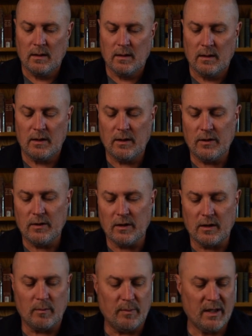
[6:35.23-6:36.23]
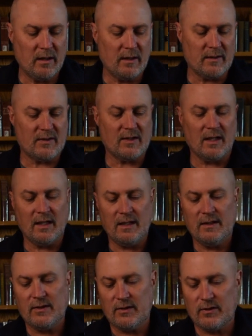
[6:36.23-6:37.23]
Here you can compare its
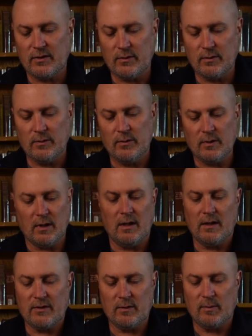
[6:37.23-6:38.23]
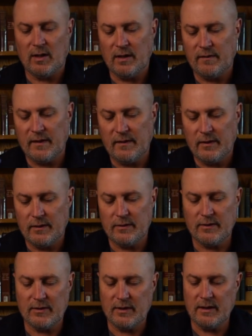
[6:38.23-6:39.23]
size to a Hasselblad
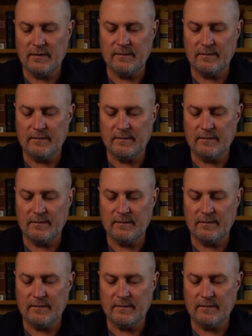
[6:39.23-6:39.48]
500C.